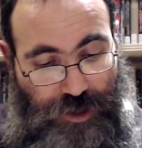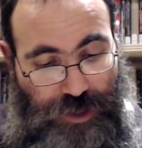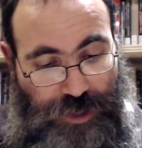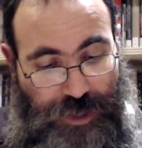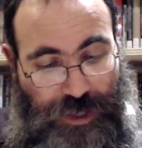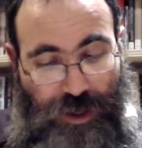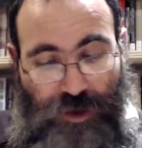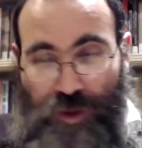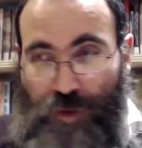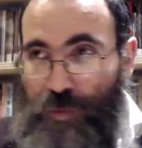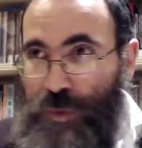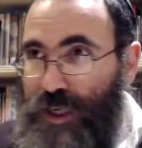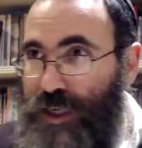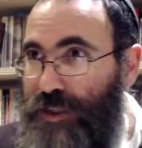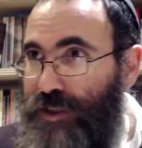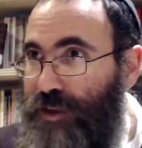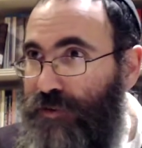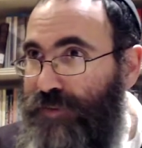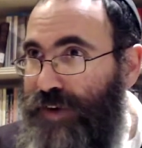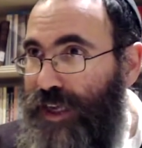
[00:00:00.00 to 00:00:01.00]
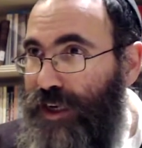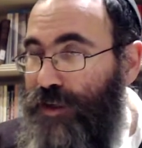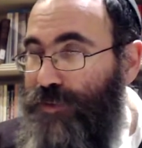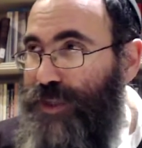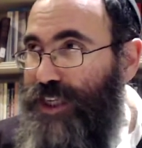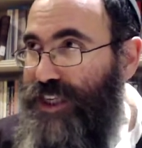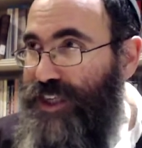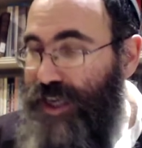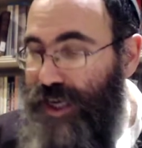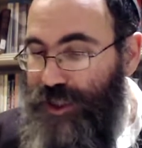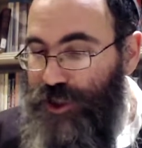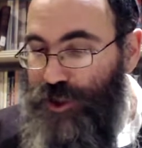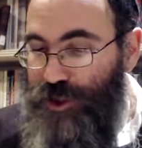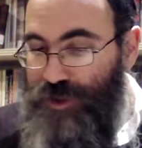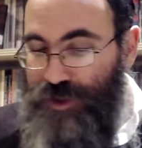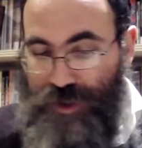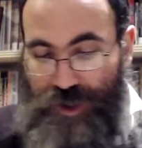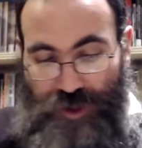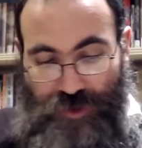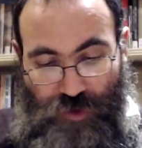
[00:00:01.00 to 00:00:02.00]
How develops
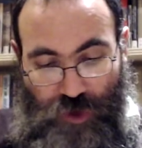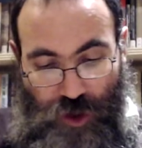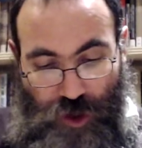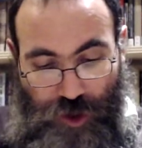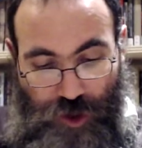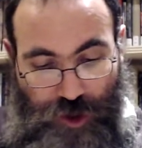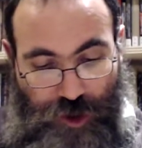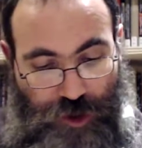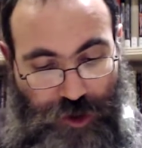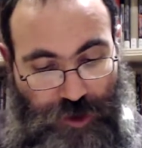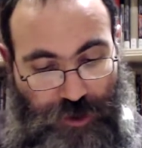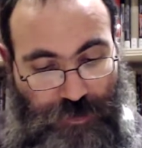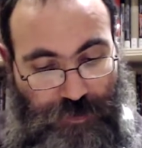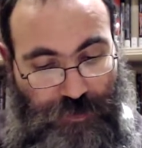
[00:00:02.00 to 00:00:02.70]
Yeshus in the Oir.